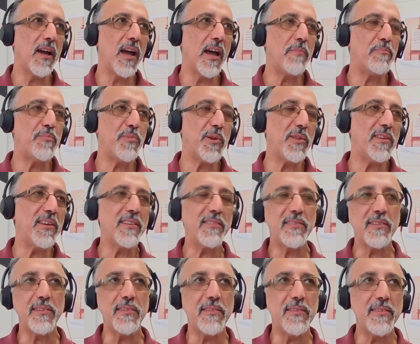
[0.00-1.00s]

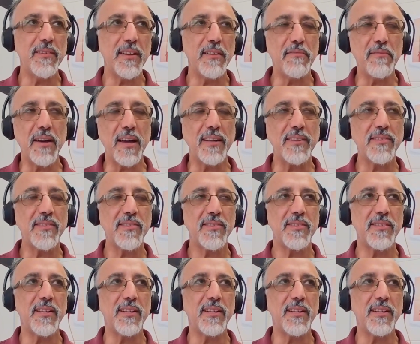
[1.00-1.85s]
unpredicted events.